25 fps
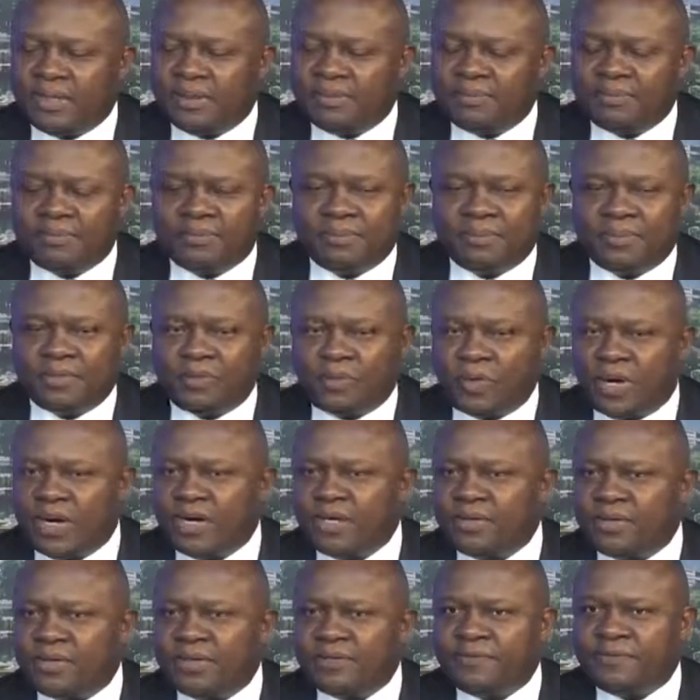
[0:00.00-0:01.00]
I'm
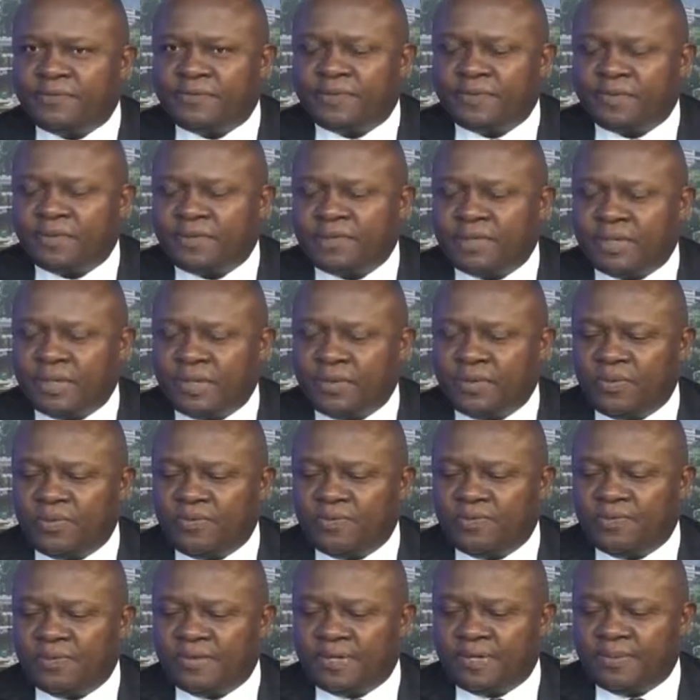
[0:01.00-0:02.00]
quite grateful that
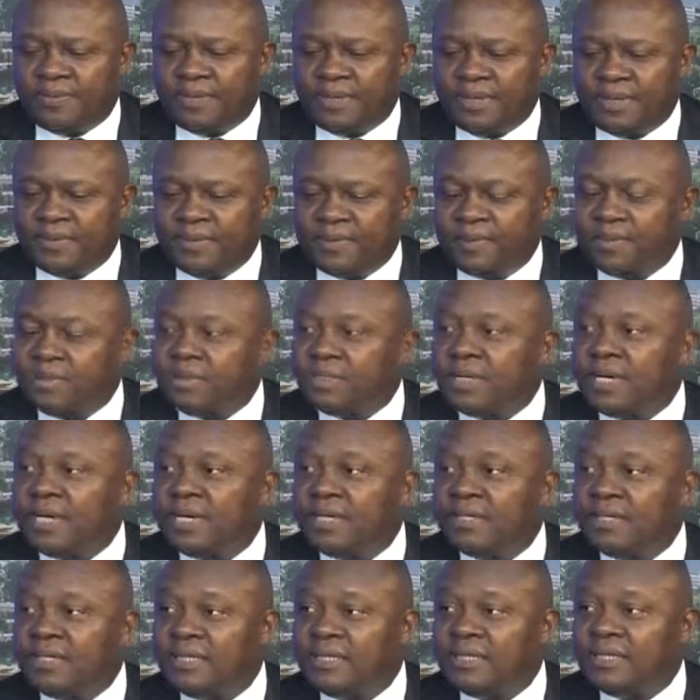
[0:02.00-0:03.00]
we've been able to turn
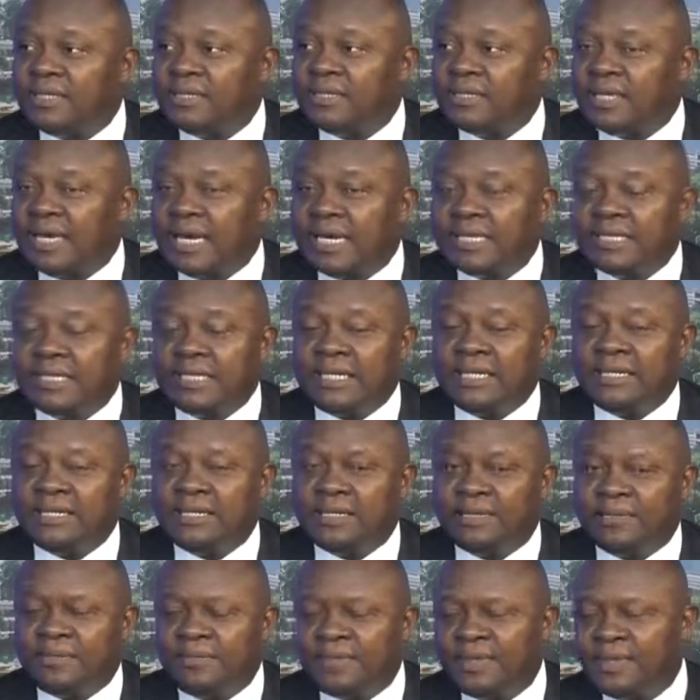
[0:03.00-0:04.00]
out these
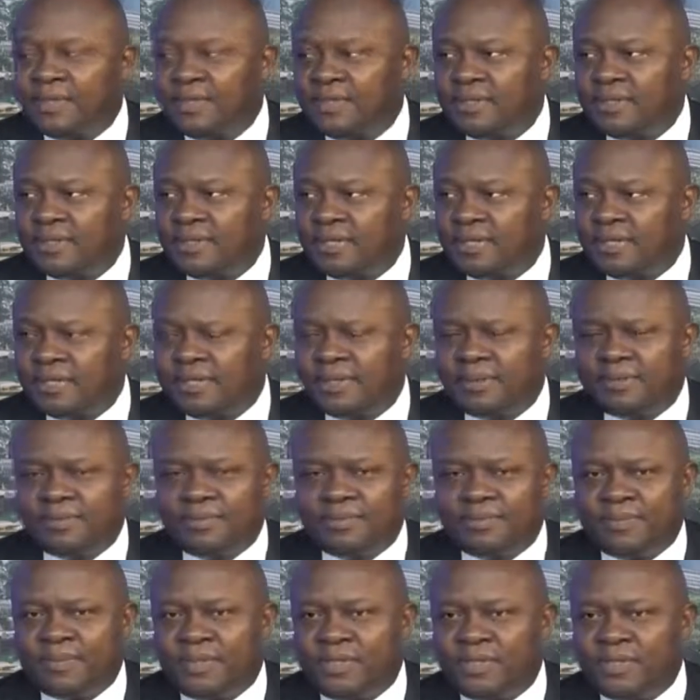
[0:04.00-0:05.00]
excellent numbers,
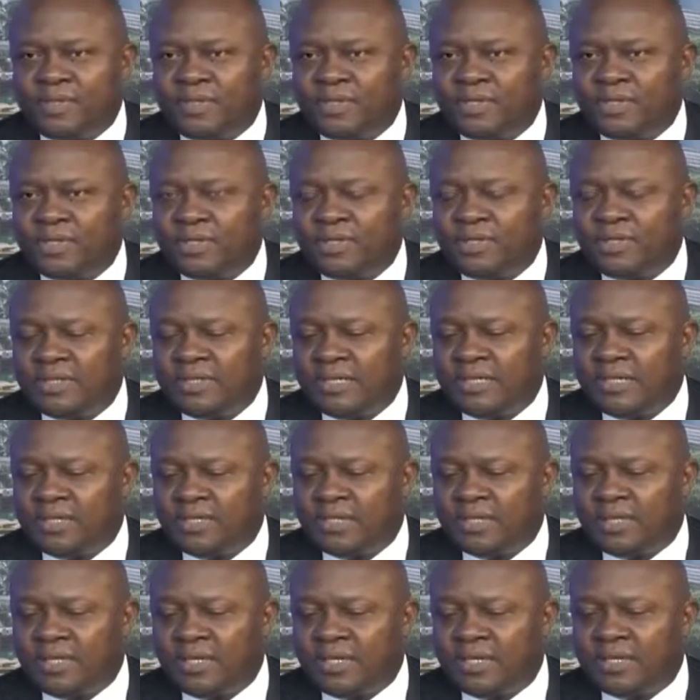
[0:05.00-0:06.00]
not just
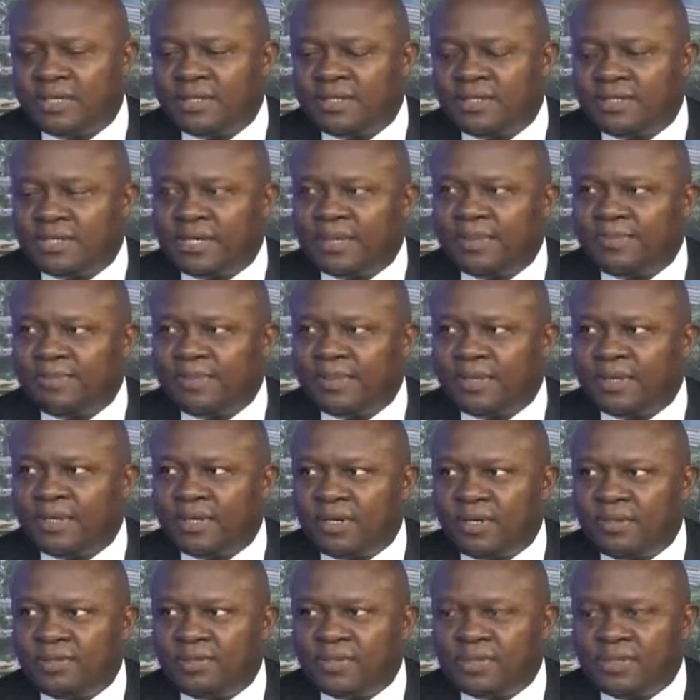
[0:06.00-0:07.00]
in some, but
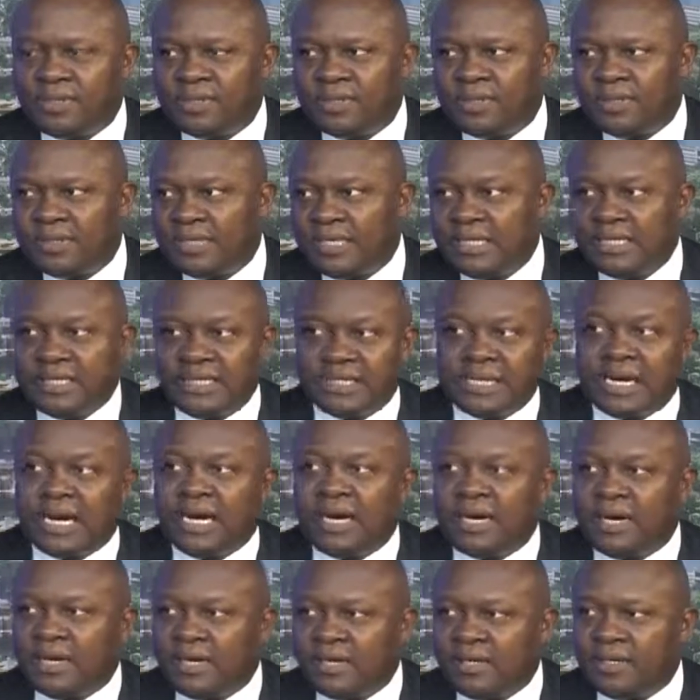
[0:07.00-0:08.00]
almost the
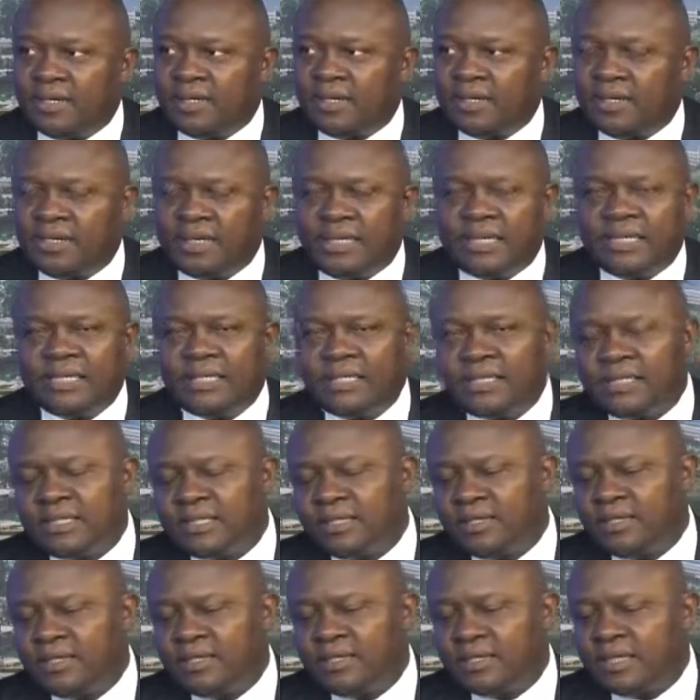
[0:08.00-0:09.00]
entire
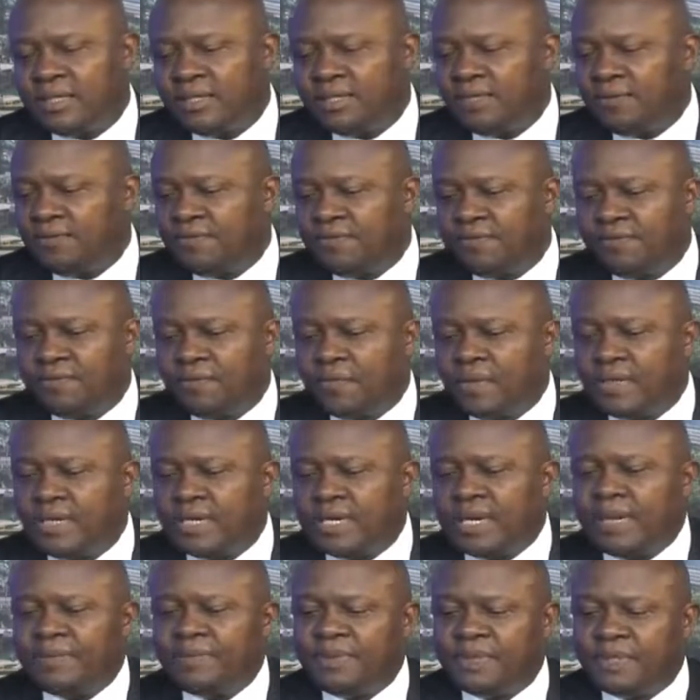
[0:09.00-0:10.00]
indices, and we've
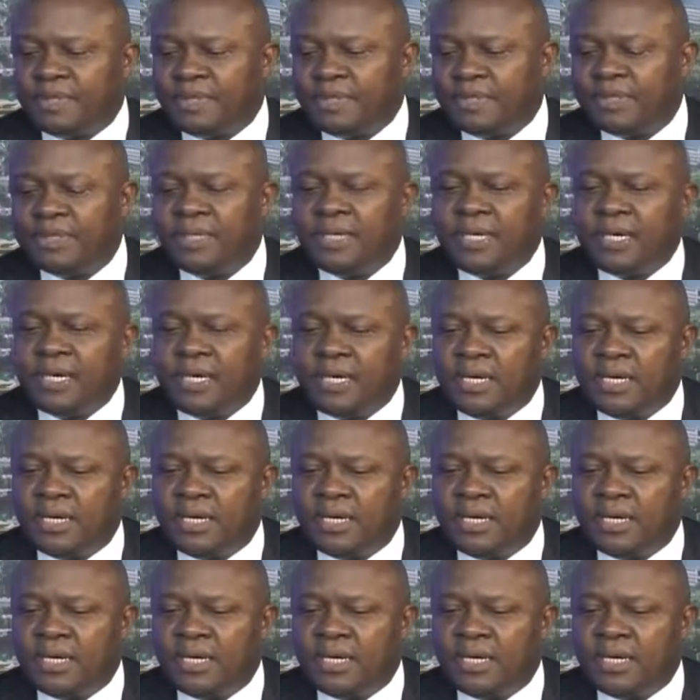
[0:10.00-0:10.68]
well captured it.